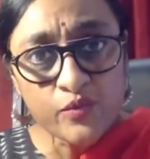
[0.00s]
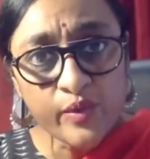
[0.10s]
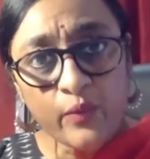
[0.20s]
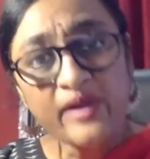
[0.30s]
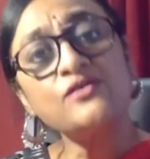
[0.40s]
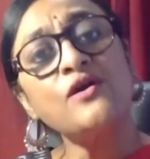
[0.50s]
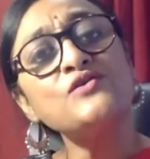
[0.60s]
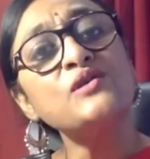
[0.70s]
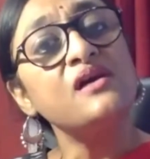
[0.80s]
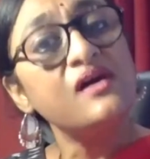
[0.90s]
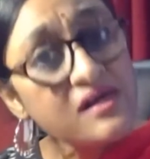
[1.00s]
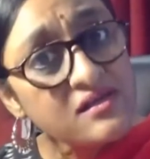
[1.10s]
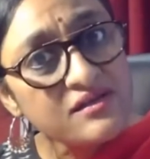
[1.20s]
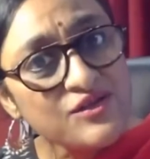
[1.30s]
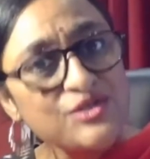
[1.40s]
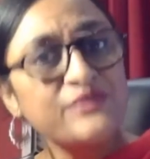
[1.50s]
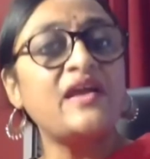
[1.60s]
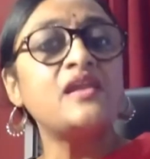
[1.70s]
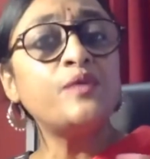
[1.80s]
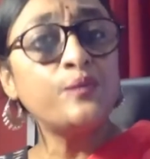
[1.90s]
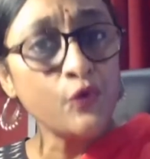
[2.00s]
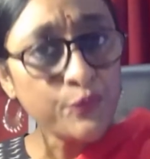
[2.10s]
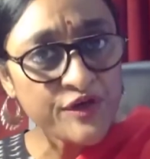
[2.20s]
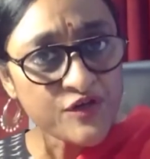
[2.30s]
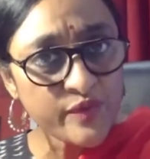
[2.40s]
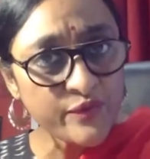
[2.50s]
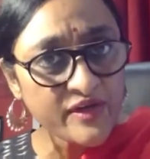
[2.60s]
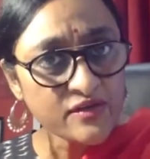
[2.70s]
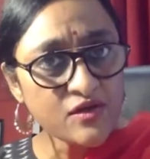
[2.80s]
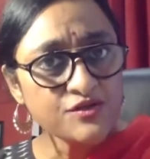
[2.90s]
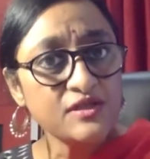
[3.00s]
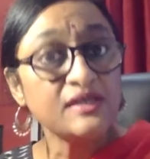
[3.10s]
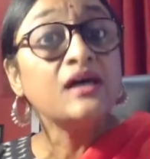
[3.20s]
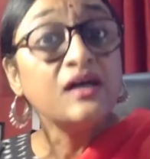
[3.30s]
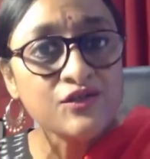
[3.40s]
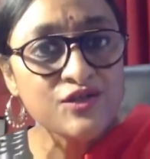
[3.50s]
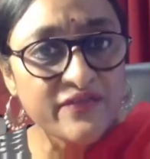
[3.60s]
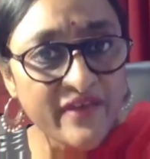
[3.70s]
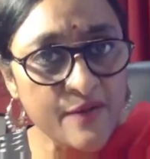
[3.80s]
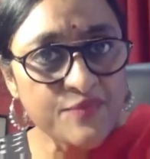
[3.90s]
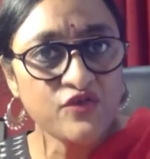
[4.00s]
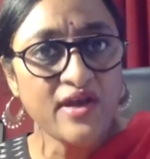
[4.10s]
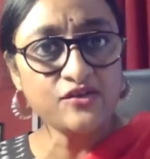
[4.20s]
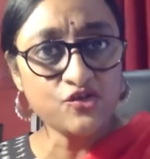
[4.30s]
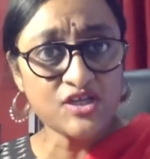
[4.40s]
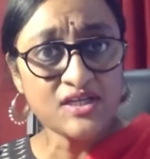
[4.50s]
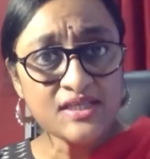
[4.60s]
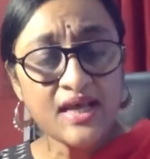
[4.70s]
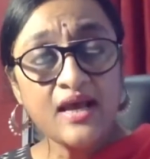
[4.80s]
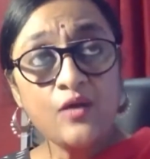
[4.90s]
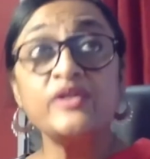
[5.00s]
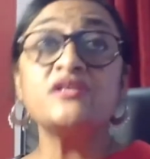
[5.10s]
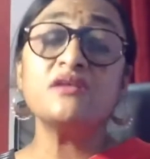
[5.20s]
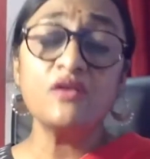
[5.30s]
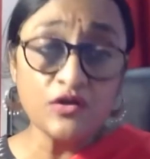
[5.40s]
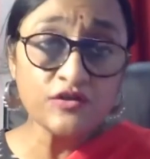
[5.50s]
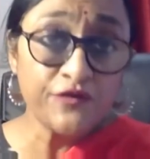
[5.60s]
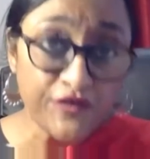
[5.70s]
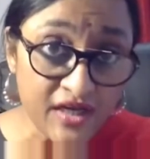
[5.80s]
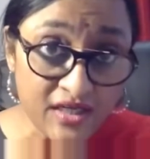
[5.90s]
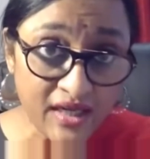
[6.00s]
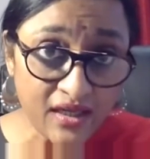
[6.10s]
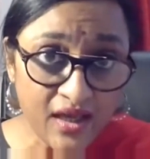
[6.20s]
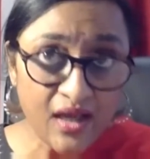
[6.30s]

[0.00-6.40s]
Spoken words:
We went on to learn to develop a blueprint. We went on to learn to develop strategies. We did a lot of reading.